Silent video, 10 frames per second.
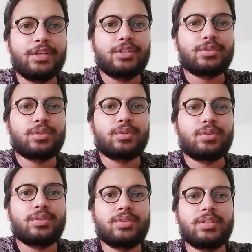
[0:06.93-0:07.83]

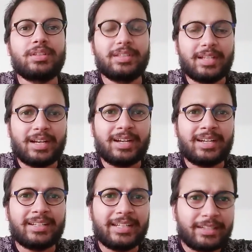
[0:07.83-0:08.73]
So
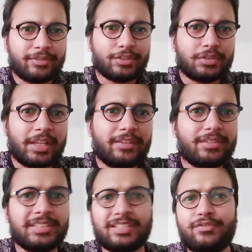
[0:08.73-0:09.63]
it was like
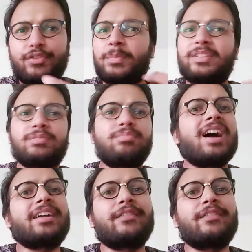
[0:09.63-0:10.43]
just few months back,